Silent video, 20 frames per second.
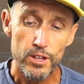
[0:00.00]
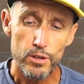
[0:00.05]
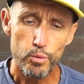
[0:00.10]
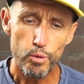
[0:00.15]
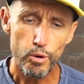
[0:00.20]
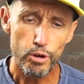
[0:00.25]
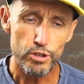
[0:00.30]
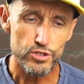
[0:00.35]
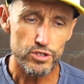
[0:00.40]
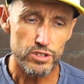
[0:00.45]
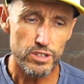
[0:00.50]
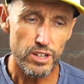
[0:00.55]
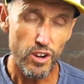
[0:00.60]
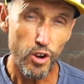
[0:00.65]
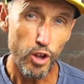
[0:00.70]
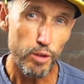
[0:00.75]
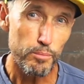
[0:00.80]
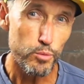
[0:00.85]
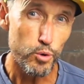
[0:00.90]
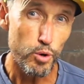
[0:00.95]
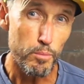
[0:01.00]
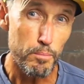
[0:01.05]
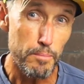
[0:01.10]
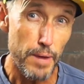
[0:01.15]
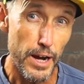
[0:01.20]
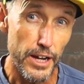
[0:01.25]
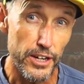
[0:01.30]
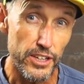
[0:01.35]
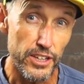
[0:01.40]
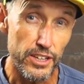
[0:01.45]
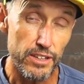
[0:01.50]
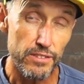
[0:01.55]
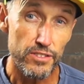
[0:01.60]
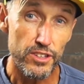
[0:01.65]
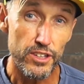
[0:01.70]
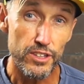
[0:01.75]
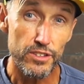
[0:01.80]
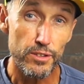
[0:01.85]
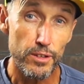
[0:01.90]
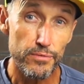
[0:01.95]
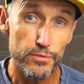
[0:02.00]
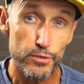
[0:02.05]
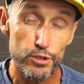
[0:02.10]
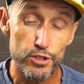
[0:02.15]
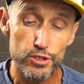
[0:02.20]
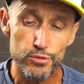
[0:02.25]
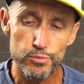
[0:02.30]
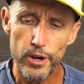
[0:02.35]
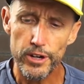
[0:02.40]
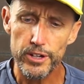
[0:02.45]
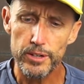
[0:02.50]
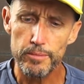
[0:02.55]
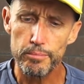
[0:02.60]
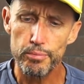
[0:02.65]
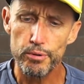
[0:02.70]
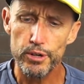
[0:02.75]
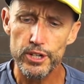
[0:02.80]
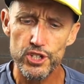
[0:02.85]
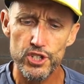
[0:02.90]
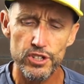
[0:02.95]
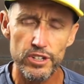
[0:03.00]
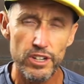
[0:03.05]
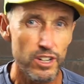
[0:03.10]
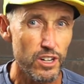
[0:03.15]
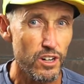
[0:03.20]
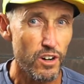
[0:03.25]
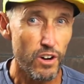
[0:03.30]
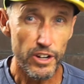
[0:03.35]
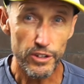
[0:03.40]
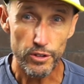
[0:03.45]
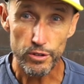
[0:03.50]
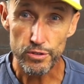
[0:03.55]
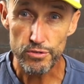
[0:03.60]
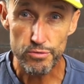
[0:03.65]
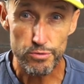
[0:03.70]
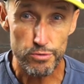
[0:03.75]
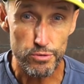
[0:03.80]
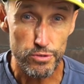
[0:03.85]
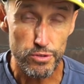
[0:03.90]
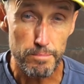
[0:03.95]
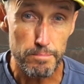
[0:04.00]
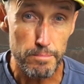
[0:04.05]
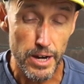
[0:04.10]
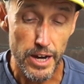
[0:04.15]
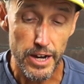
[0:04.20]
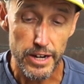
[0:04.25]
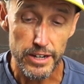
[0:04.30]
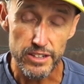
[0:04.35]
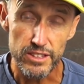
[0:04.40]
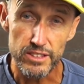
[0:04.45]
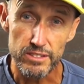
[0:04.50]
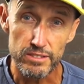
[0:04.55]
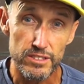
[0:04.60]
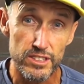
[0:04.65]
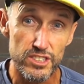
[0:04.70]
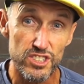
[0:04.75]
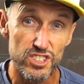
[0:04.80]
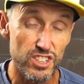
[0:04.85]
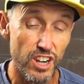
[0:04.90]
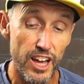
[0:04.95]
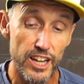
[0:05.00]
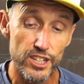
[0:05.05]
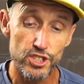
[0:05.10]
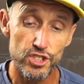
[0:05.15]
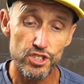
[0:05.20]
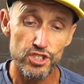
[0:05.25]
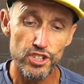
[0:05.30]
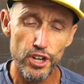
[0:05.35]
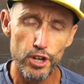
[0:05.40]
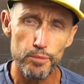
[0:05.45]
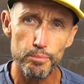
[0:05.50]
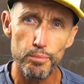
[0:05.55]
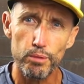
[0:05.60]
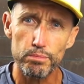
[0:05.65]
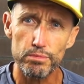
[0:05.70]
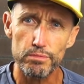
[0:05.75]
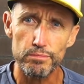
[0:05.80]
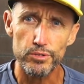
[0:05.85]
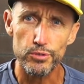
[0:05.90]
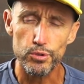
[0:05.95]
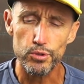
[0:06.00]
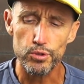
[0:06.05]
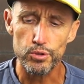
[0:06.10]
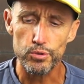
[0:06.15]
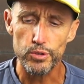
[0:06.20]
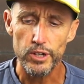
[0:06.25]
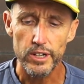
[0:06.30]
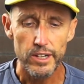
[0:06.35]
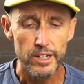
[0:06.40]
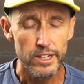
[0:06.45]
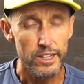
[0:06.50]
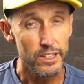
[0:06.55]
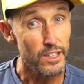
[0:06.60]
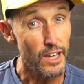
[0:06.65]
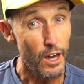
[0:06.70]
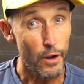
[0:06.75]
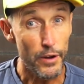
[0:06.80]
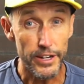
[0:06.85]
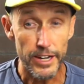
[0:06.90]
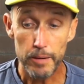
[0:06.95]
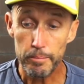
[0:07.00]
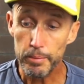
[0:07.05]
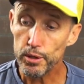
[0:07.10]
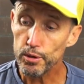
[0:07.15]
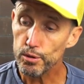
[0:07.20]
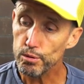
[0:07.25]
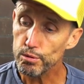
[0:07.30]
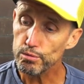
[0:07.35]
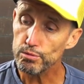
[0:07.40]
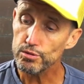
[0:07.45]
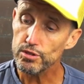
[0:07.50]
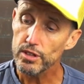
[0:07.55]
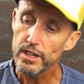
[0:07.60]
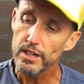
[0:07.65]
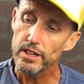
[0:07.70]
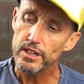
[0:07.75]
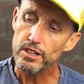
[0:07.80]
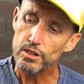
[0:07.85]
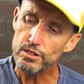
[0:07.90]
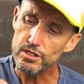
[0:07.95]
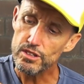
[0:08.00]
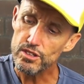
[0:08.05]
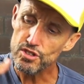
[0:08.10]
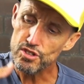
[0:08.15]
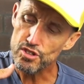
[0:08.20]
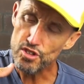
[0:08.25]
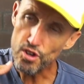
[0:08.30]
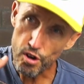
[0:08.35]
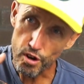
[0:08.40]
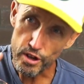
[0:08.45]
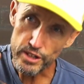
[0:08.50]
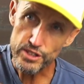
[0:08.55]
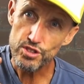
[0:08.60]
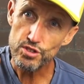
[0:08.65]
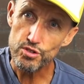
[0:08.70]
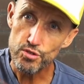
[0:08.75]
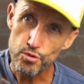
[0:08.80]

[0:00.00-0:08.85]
was a lot more muddy than the first run impression. I got through the mud and the slush, no problem at all. Going up hills, got these nice